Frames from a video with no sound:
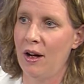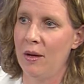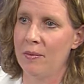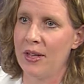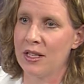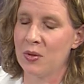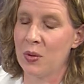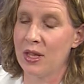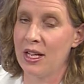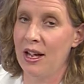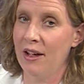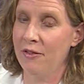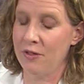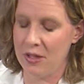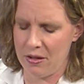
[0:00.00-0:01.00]
that's what the
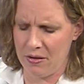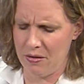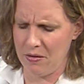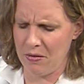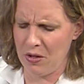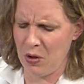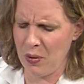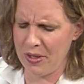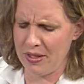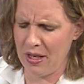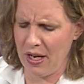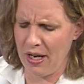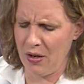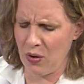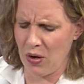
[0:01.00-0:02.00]

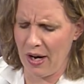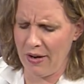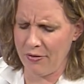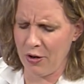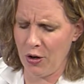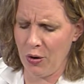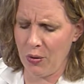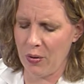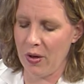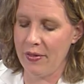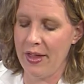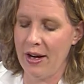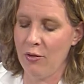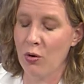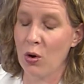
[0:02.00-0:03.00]
USDA or AFCO,
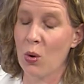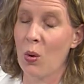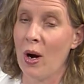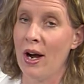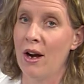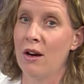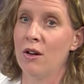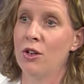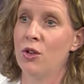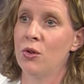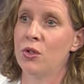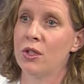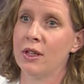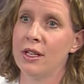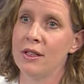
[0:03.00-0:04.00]
they require you
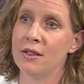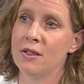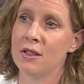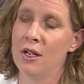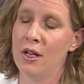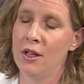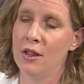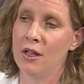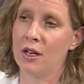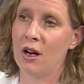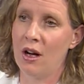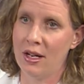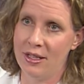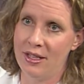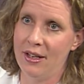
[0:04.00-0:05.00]
to list the
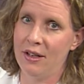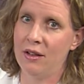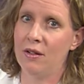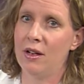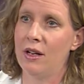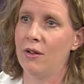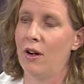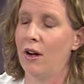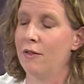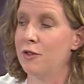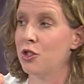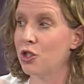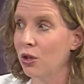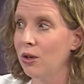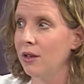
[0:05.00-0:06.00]
content of
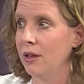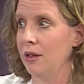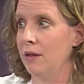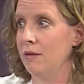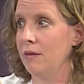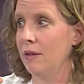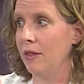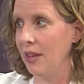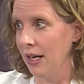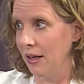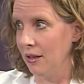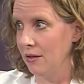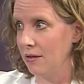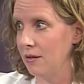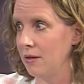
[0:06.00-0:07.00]
certain
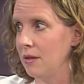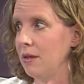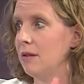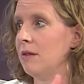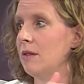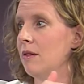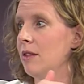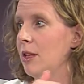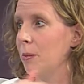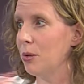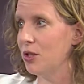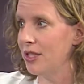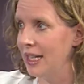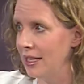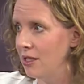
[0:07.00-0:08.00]
things, the
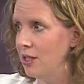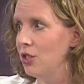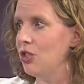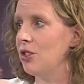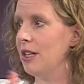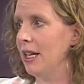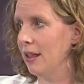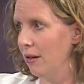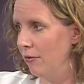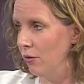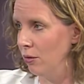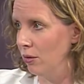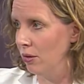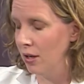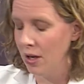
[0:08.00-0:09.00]
percentage in the
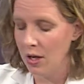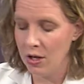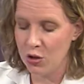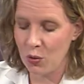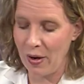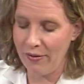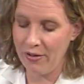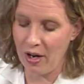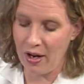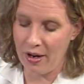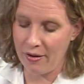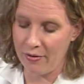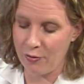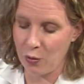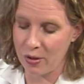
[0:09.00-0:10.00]
food. So I've
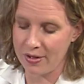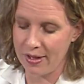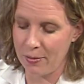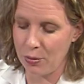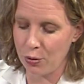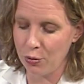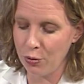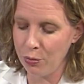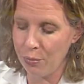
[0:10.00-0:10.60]
got, for example, crude